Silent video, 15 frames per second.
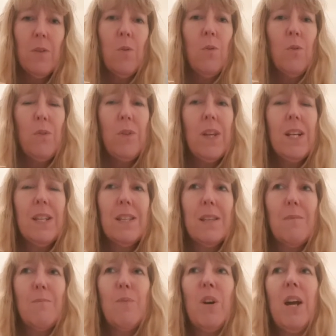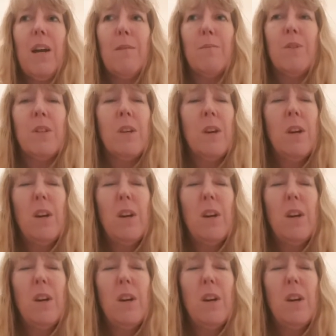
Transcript: all the things that perhaps